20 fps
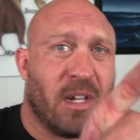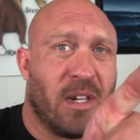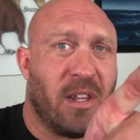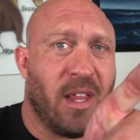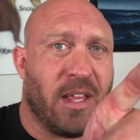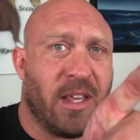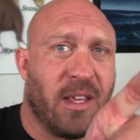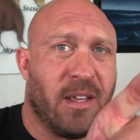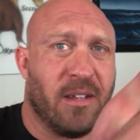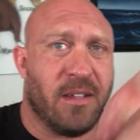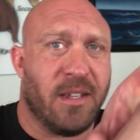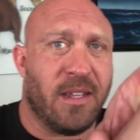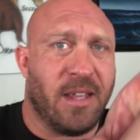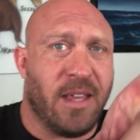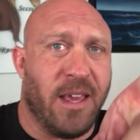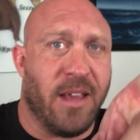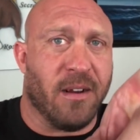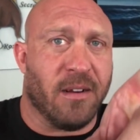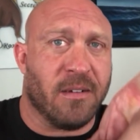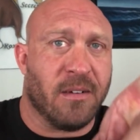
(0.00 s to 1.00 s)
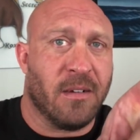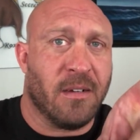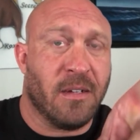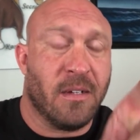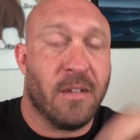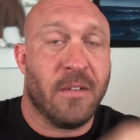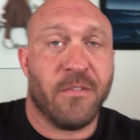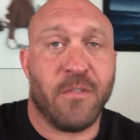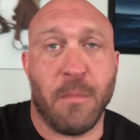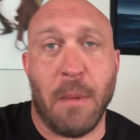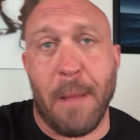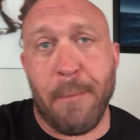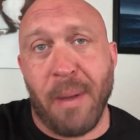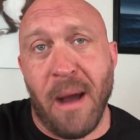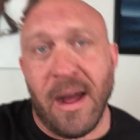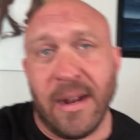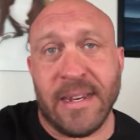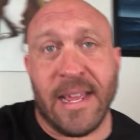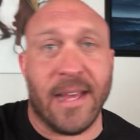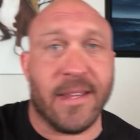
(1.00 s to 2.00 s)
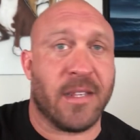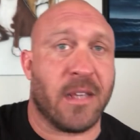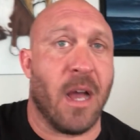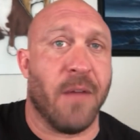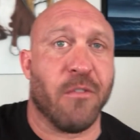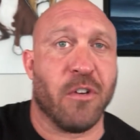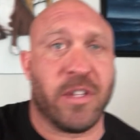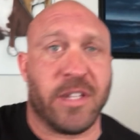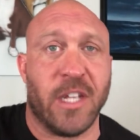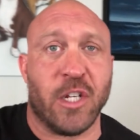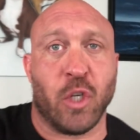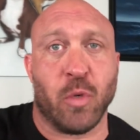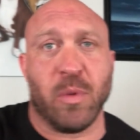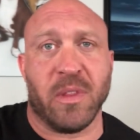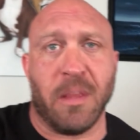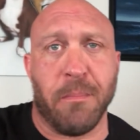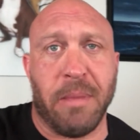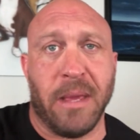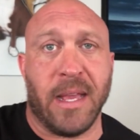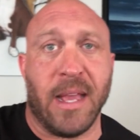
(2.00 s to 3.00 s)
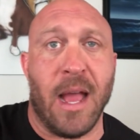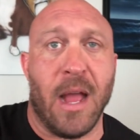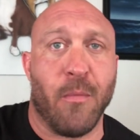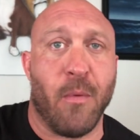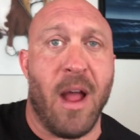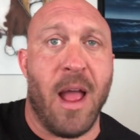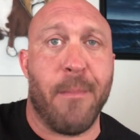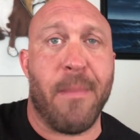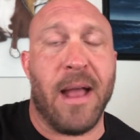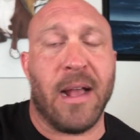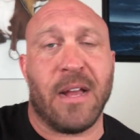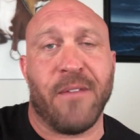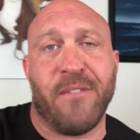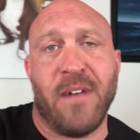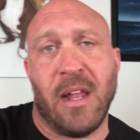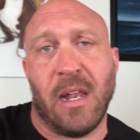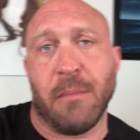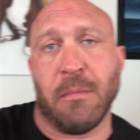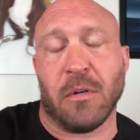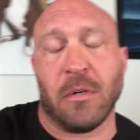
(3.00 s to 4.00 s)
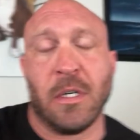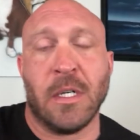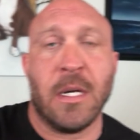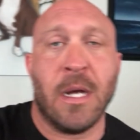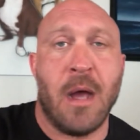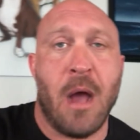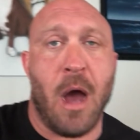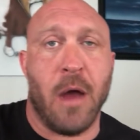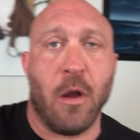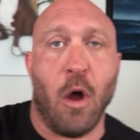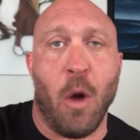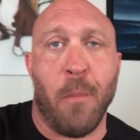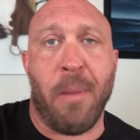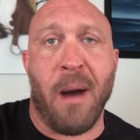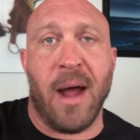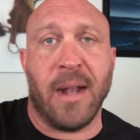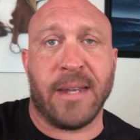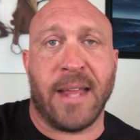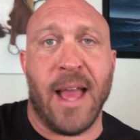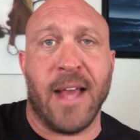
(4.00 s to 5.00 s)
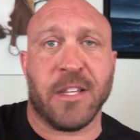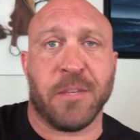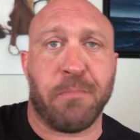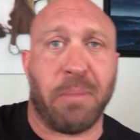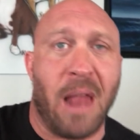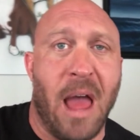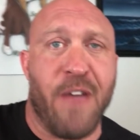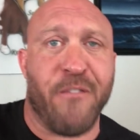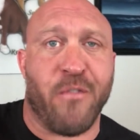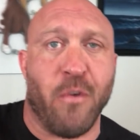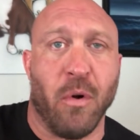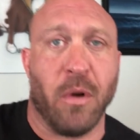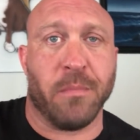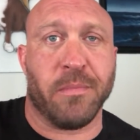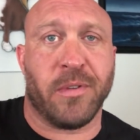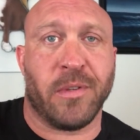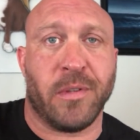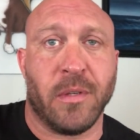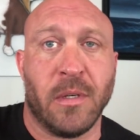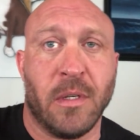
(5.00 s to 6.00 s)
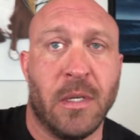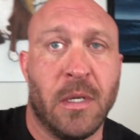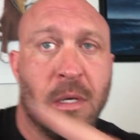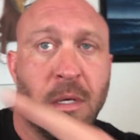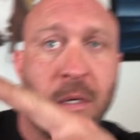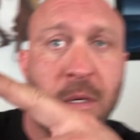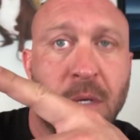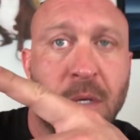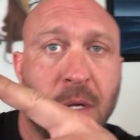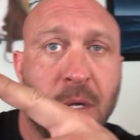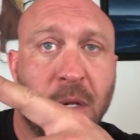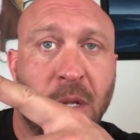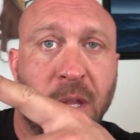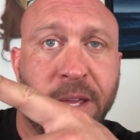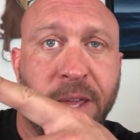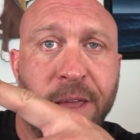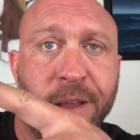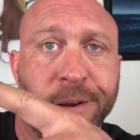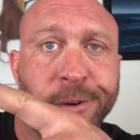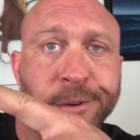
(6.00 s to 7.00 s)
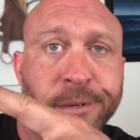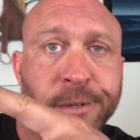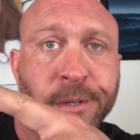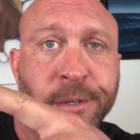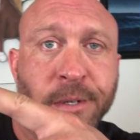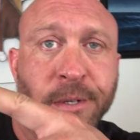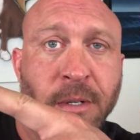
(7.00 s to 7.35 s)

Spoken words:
Click here for my podcast Conversation with the Big Guy Ryback, available on all podcast platforms. Click here.